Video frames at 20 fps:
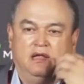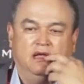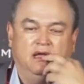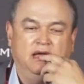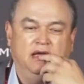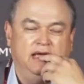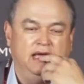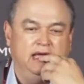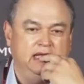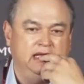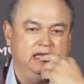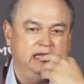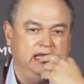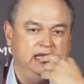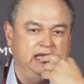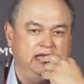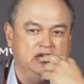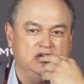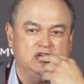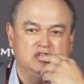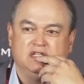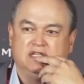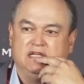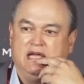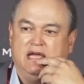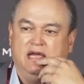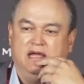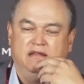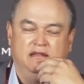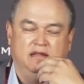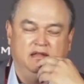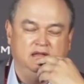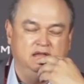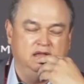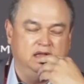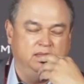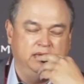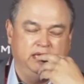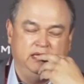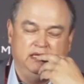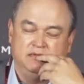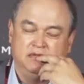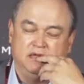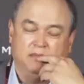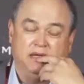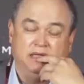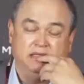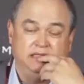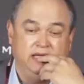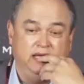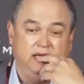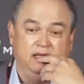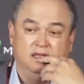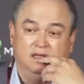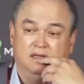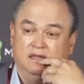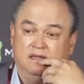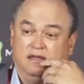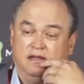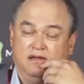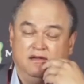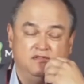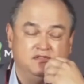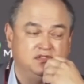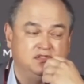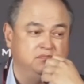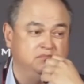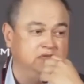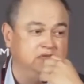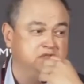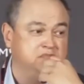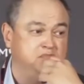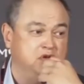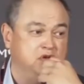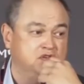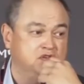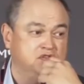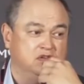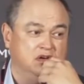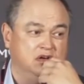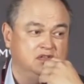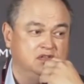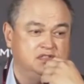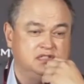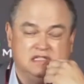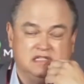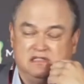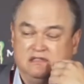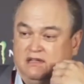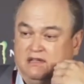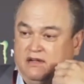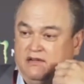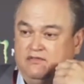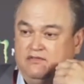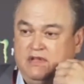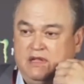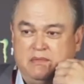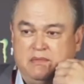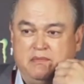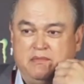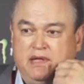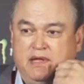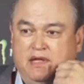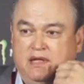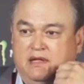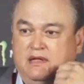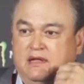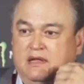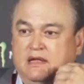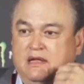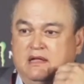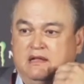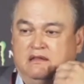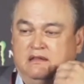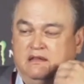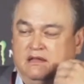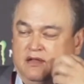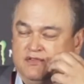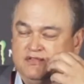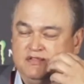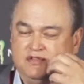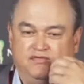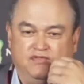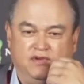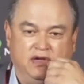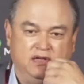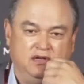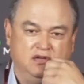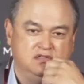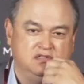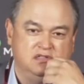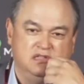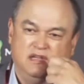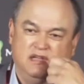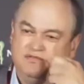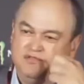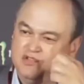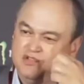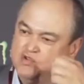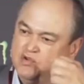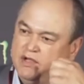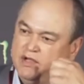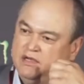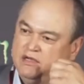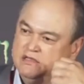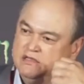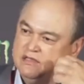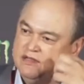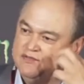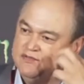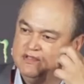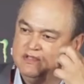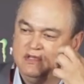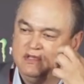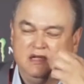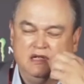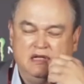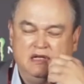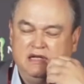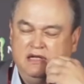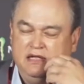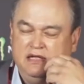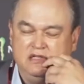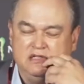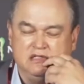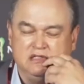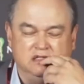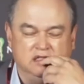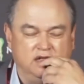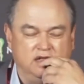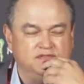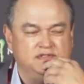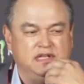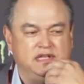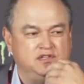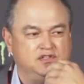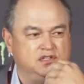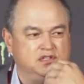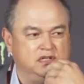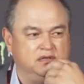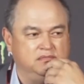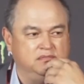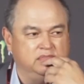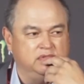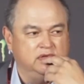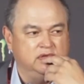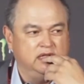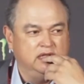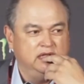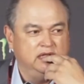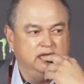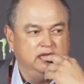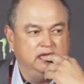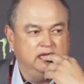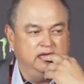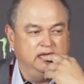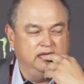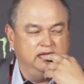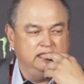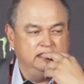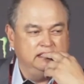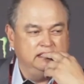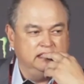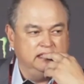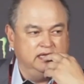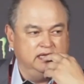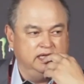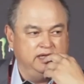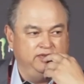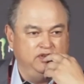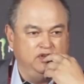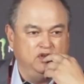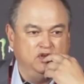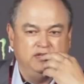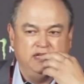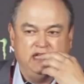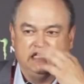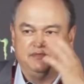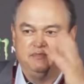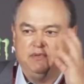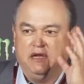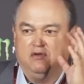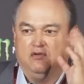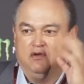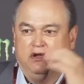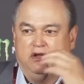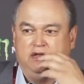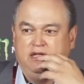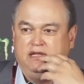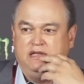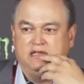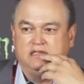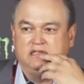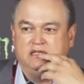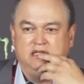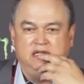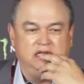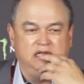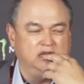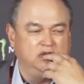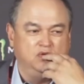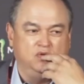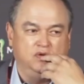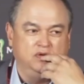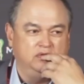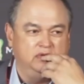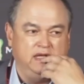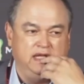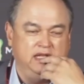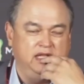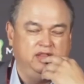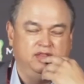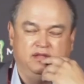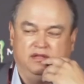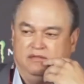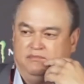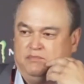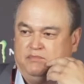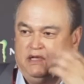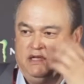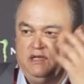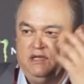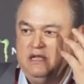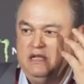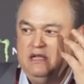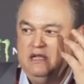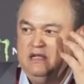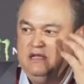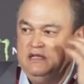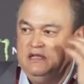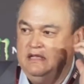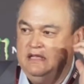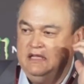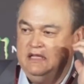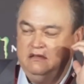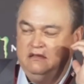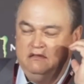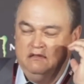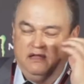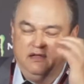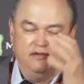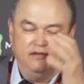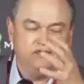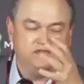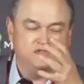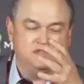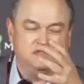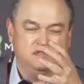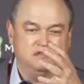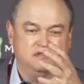And here's a guy that, I mean, I'm talking about Dan, loves mixed martial arts, has loved MMA, loves the fighters, loves the trainers, he just loves that gym. And if you know Dan's background, he doesn't need to do anything, but he loves